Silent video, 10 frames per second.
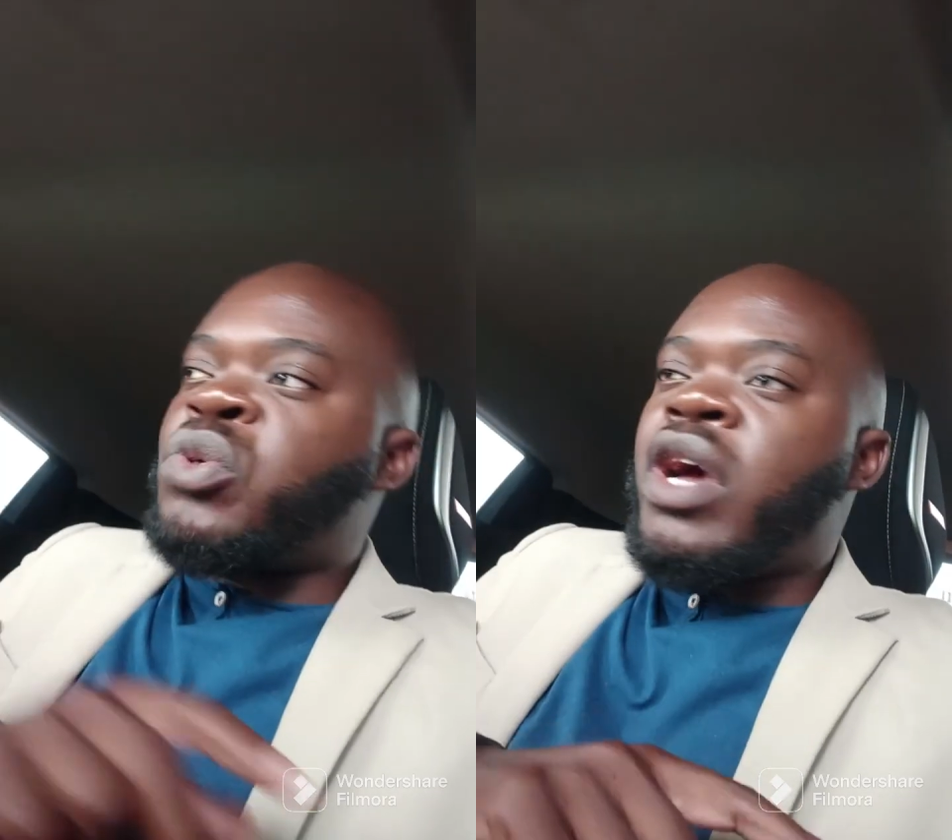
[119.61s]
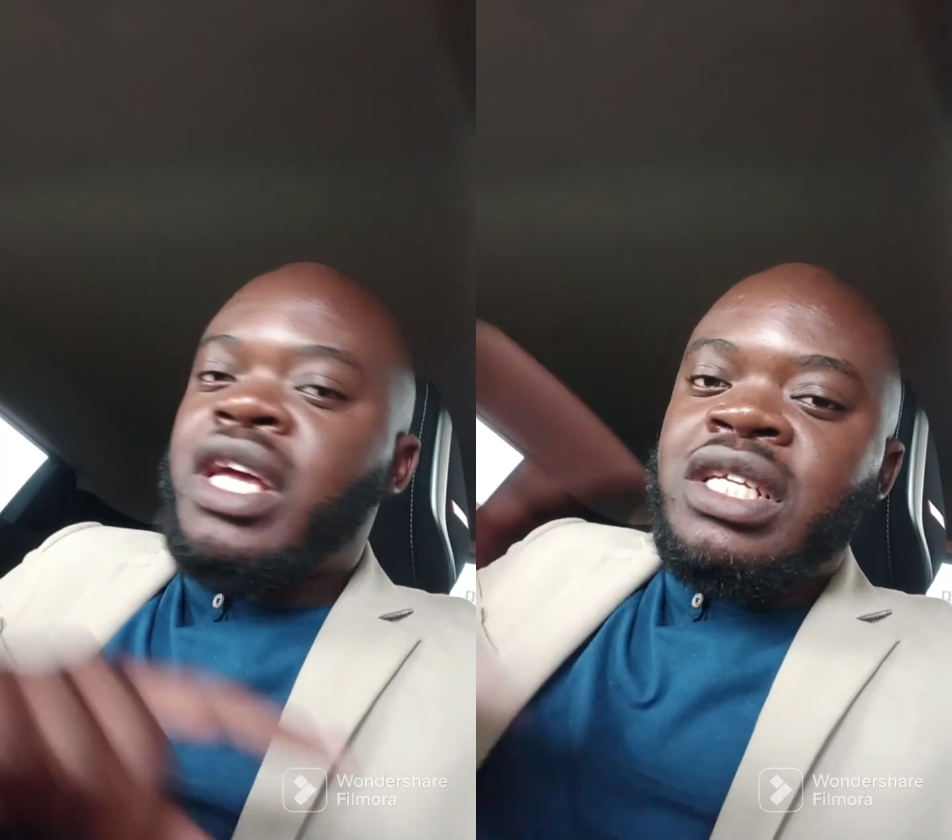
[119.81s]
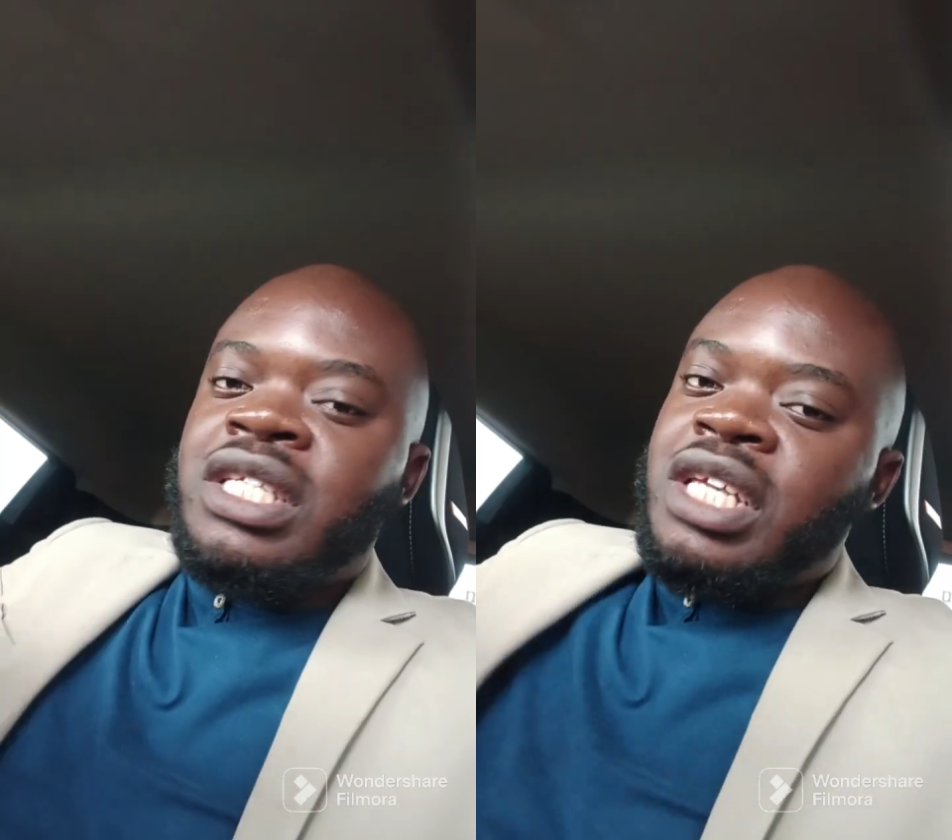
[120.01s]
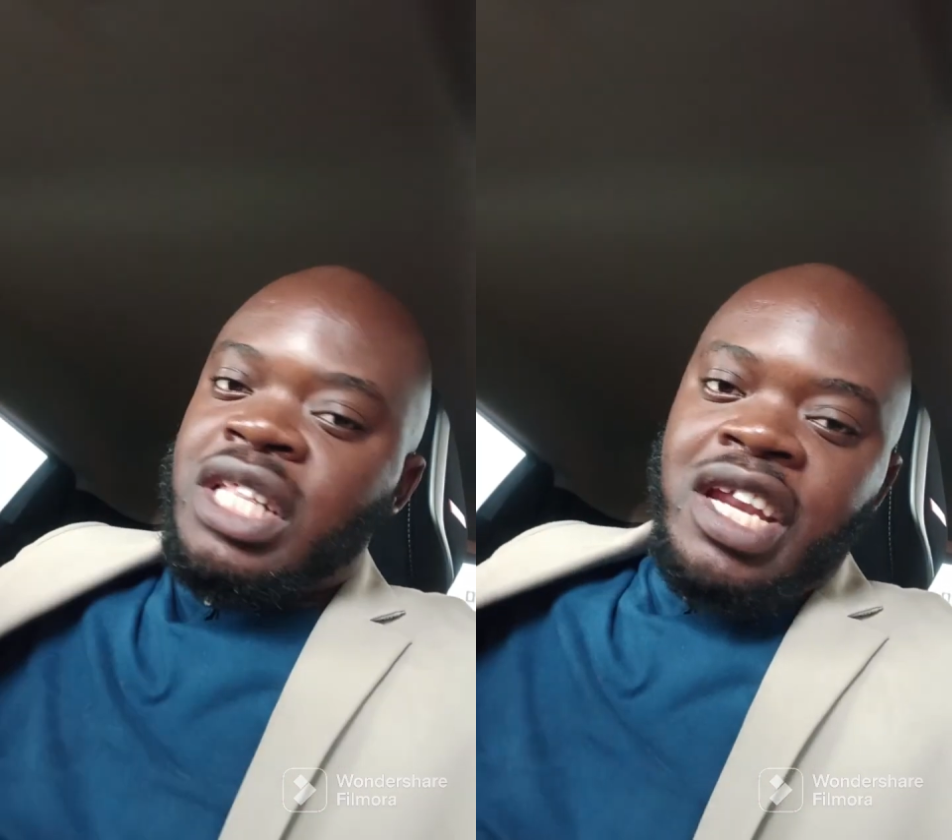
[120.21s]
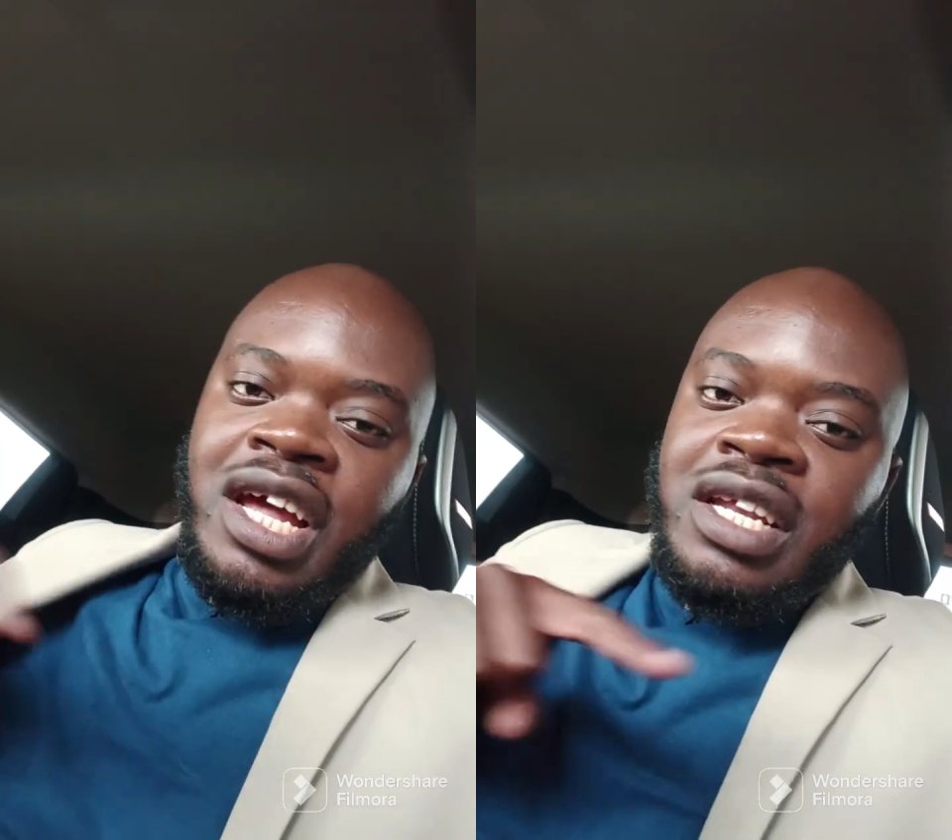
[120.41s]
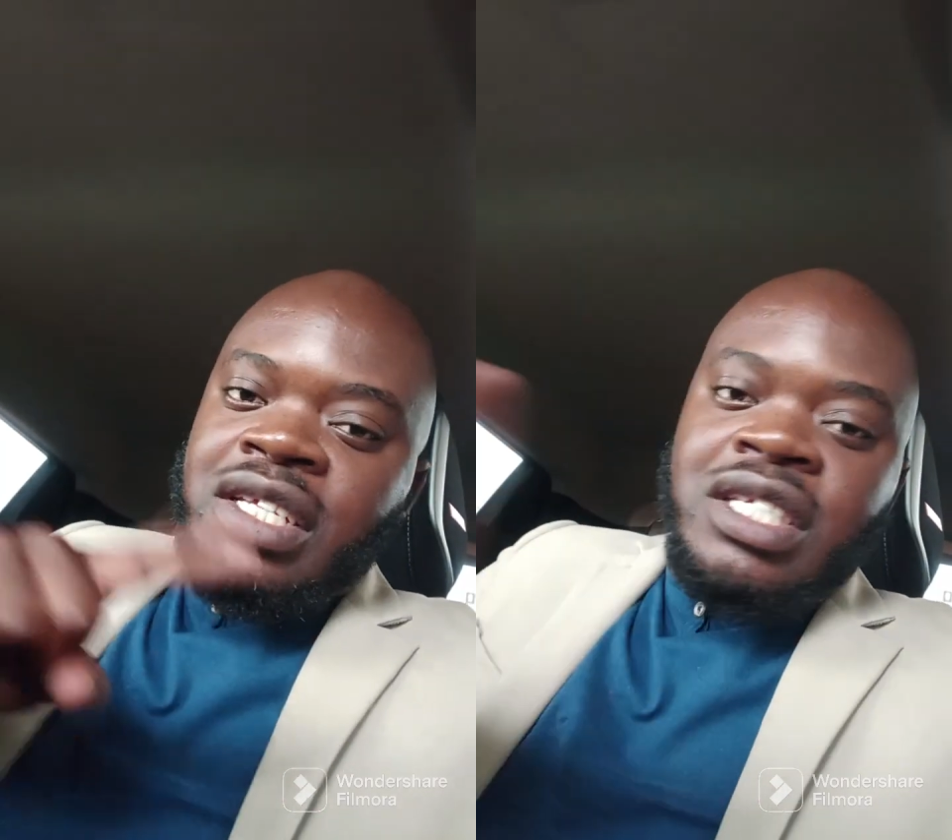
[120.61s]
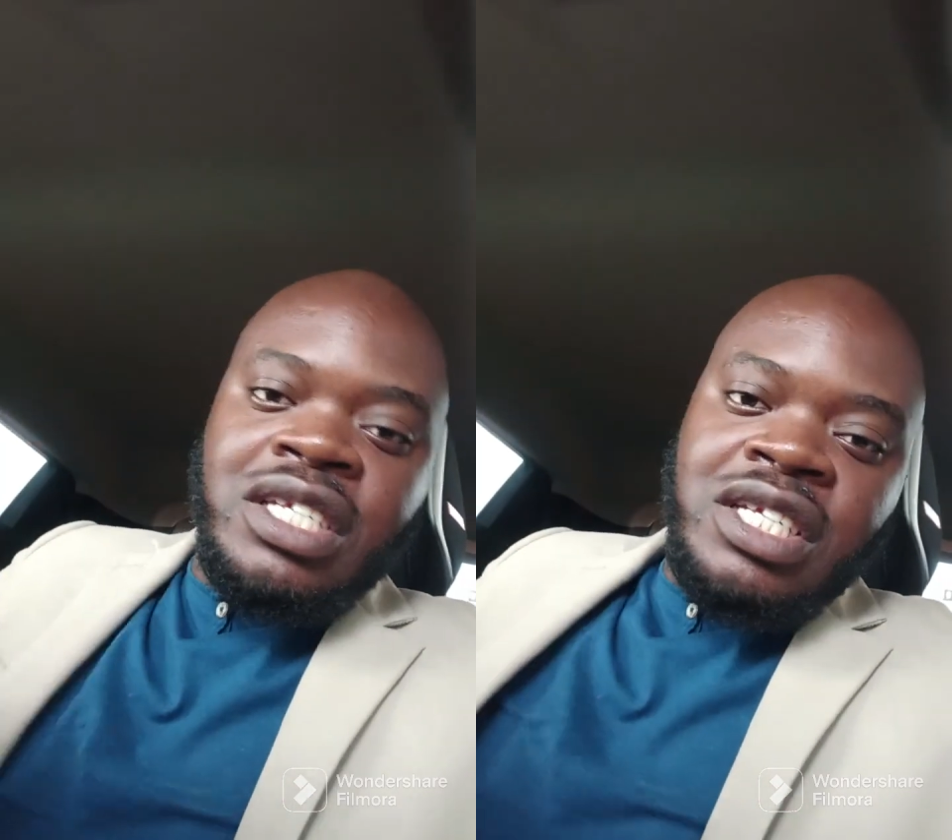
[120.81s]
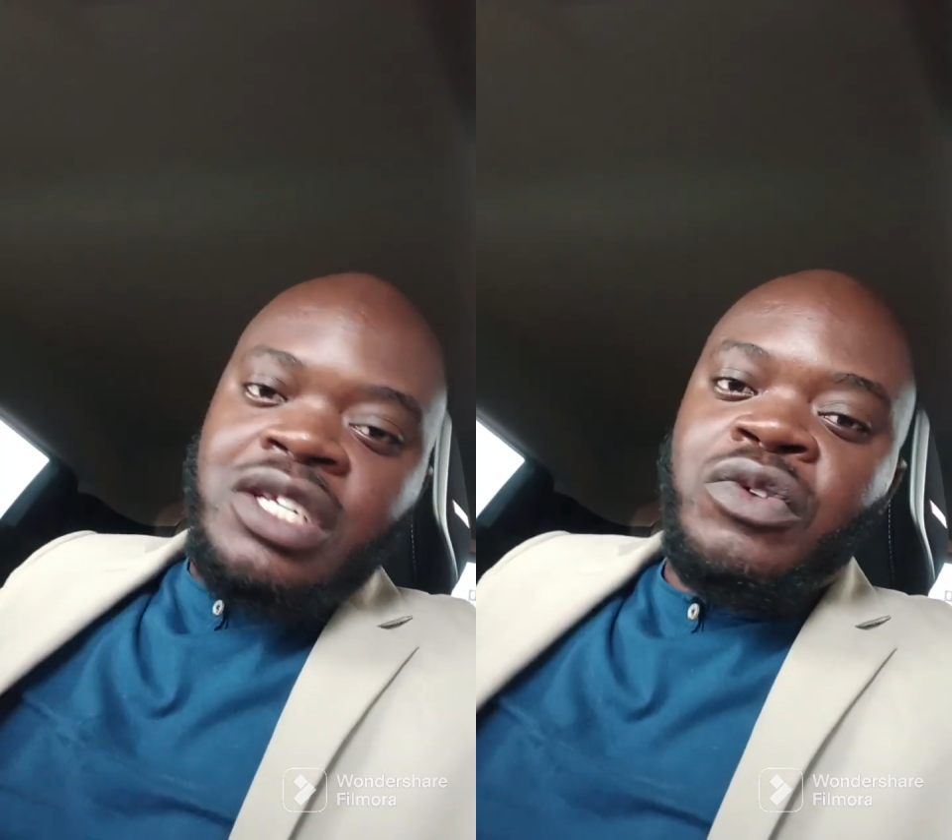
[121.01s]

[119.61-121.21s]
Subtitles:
so I can see 360